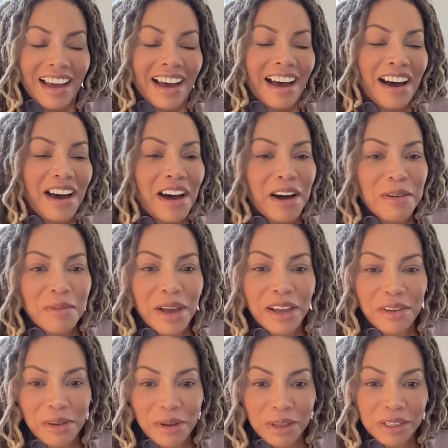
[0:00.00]
Um,
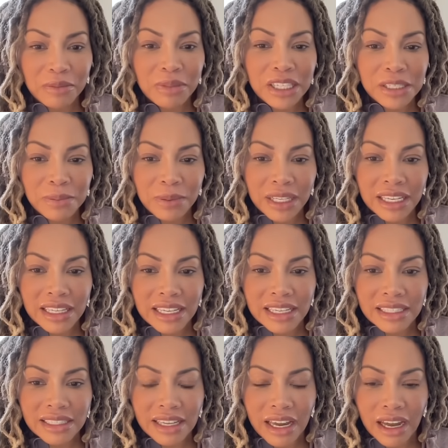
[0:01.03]
let's play
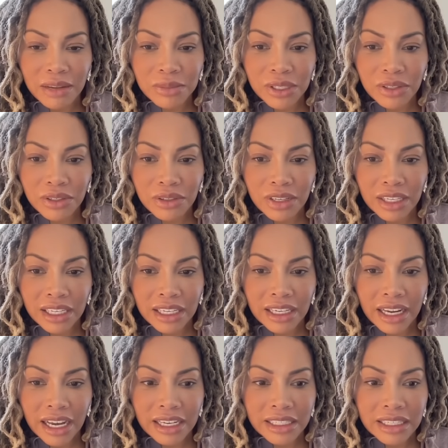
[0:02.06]
this um, so you can get
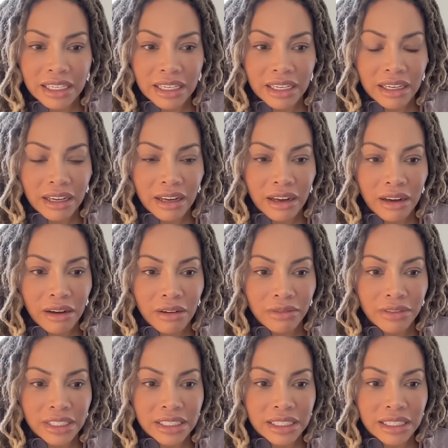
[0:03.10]
an idea
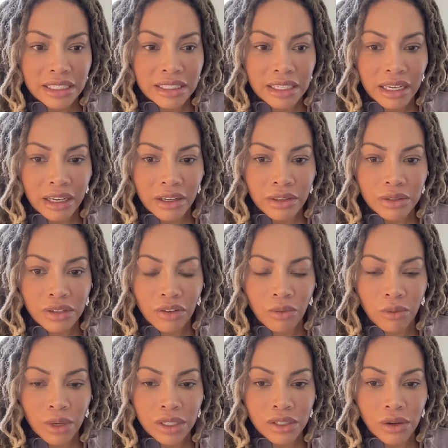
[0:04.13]
of the details of
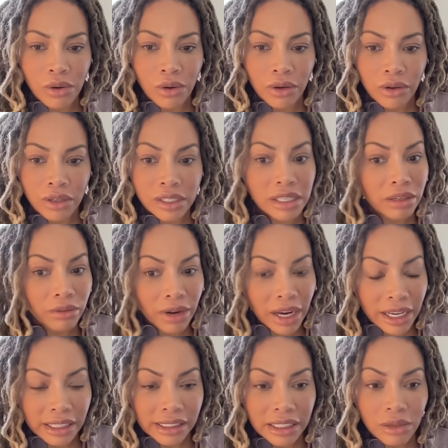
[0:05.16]
what's going on
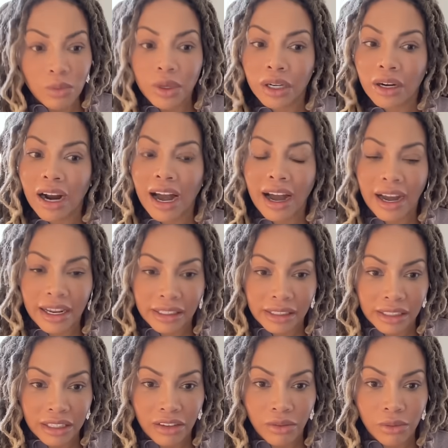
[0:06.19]
directly where I
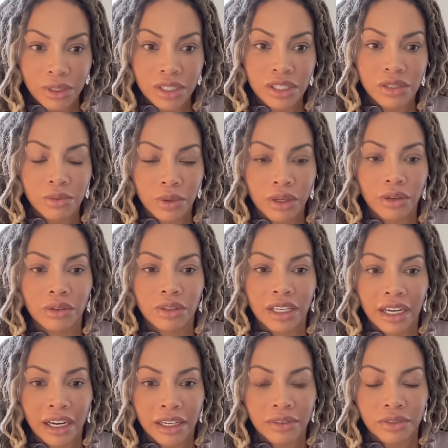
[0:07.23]
live, which is where
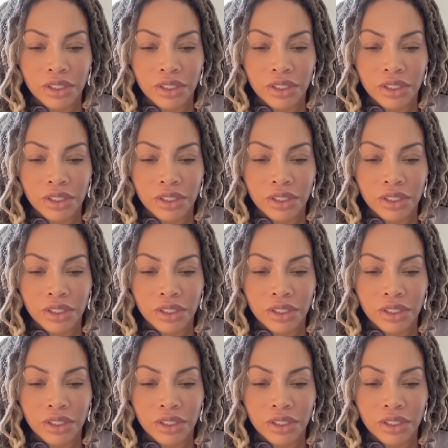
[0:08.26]
the eye of